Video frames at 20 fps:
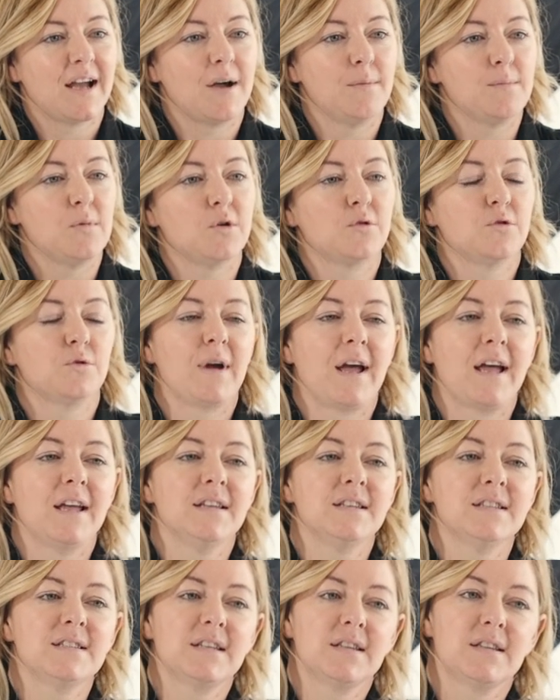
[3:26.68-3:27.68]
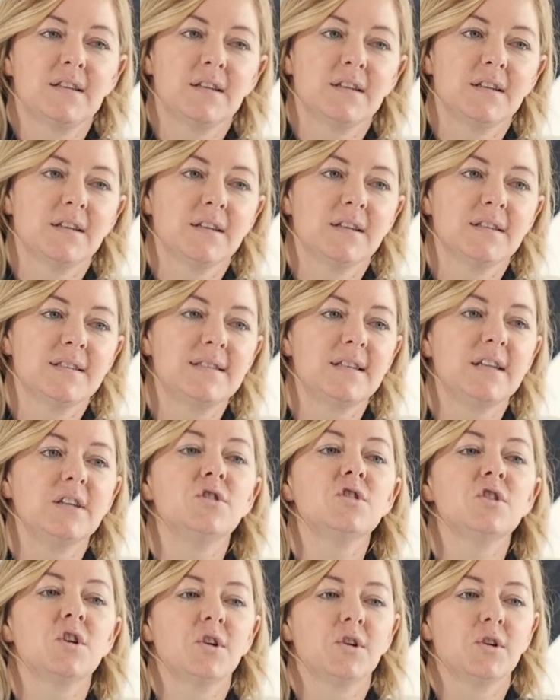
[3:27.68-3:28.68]
model and the
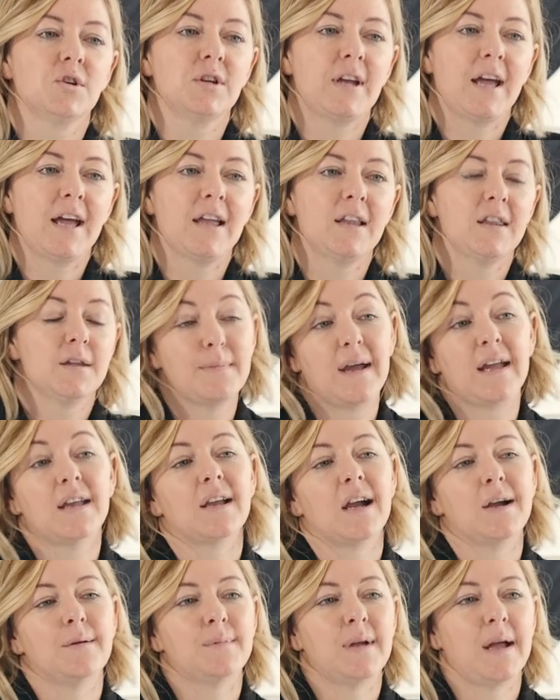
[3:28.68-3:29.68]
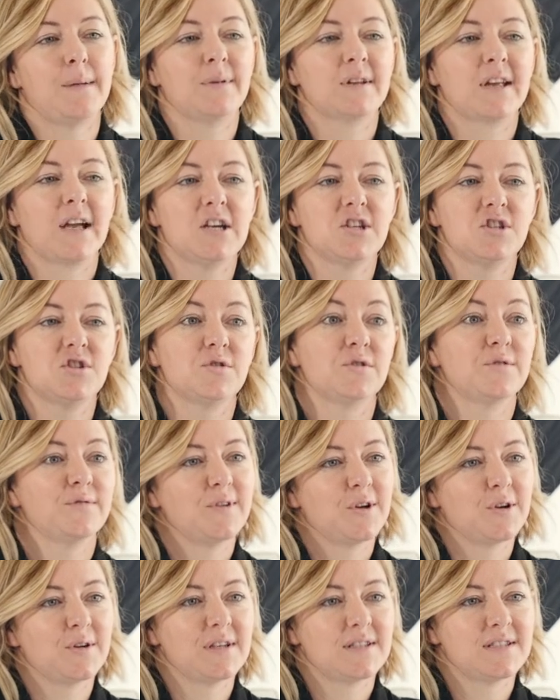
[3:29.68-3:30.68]
skin tone, and the makeup application on a
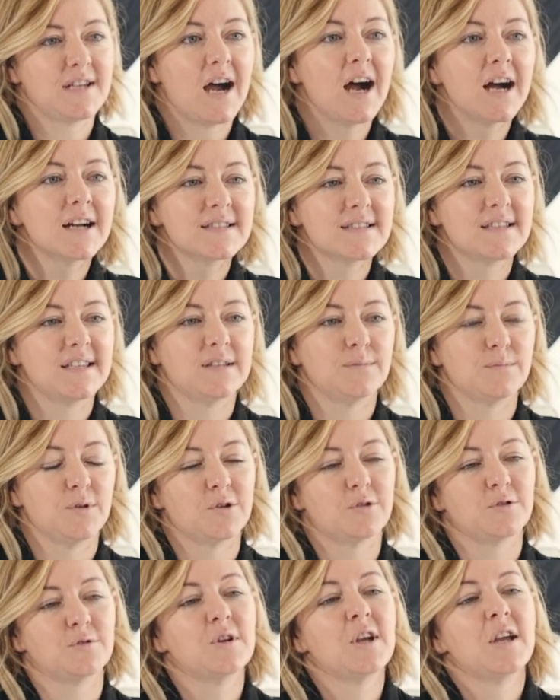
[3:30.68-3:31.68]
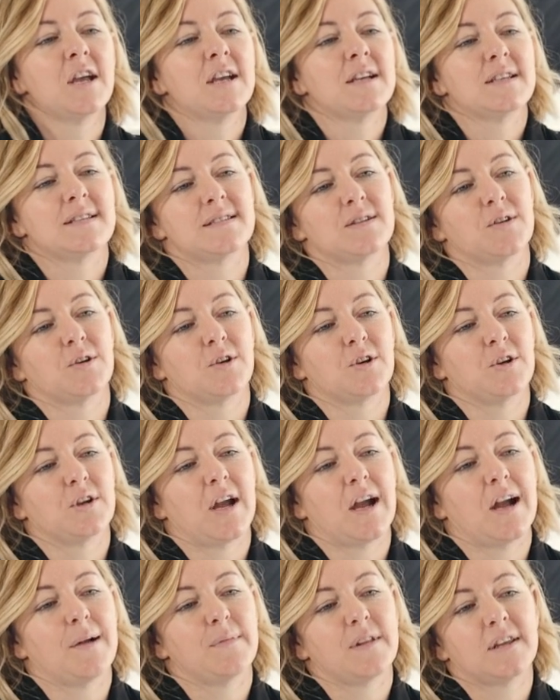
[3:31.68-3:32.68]
very dark skin model. So
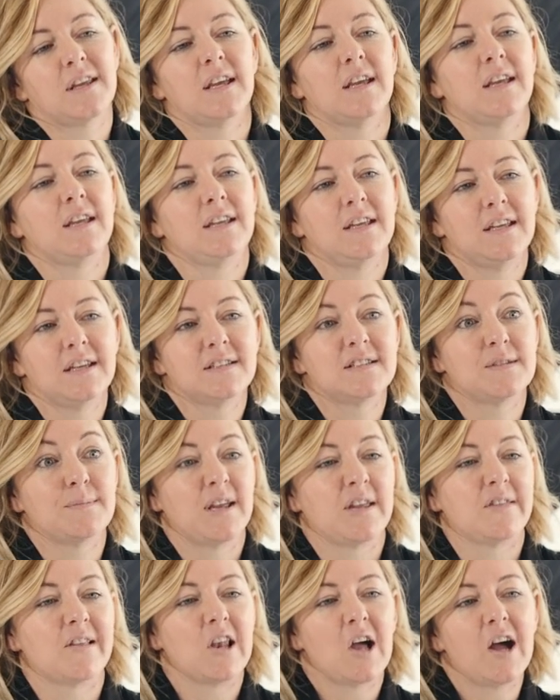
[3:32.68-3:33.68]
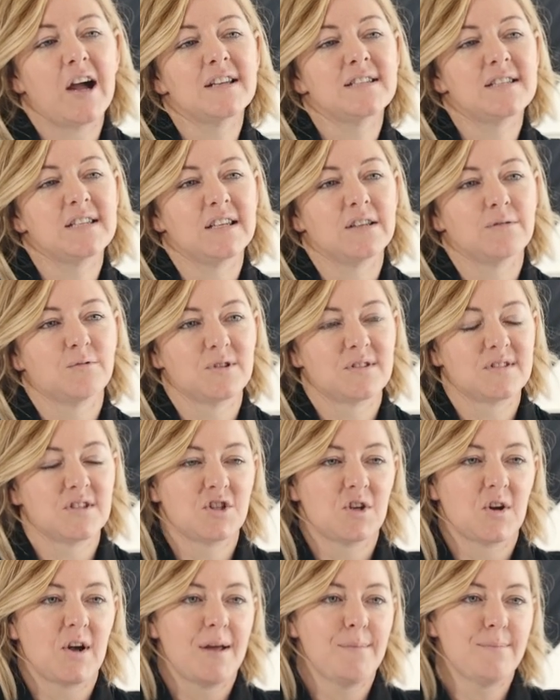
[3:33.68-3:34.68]
the key here to me in the lighting was to
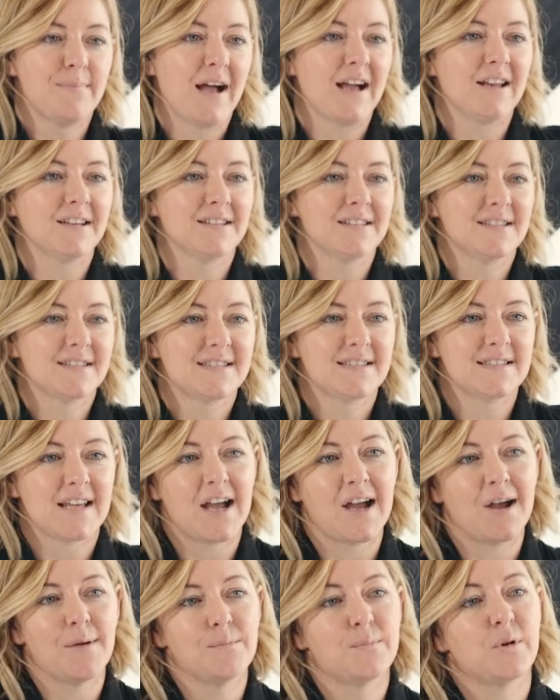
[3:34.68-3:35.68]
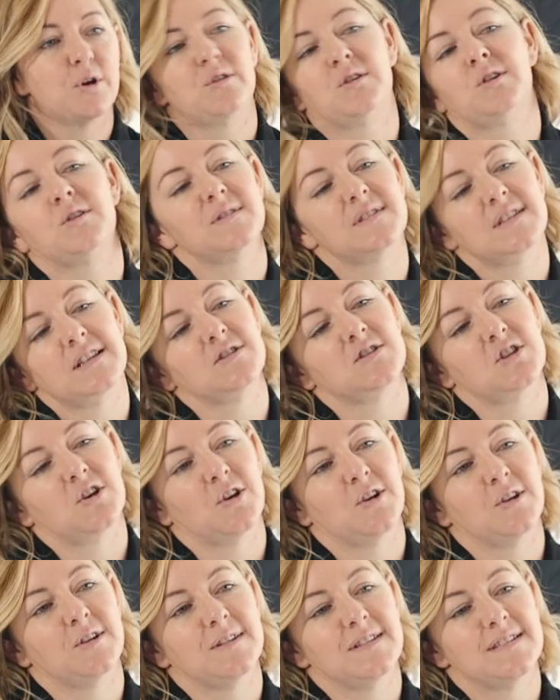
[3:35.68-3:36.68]
try and balance both girls' skin
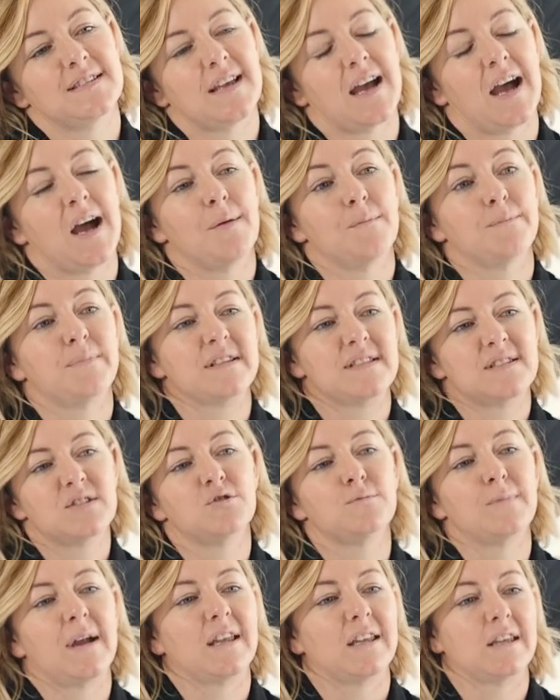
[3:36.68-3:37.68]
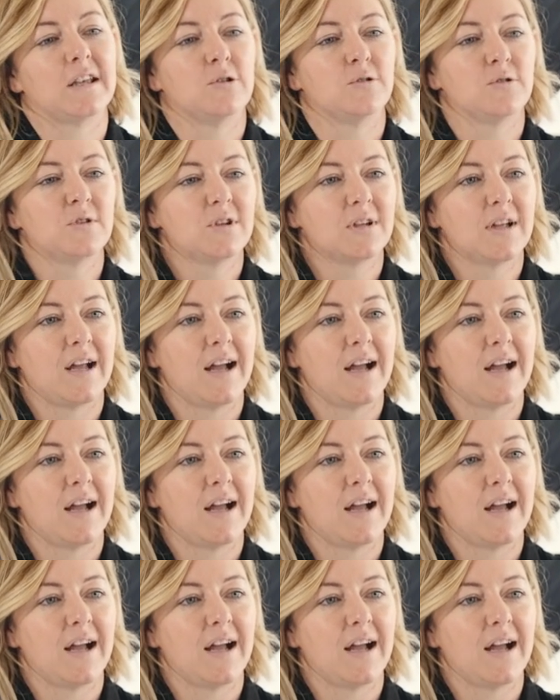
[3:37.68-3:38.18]
tones, but still making it look,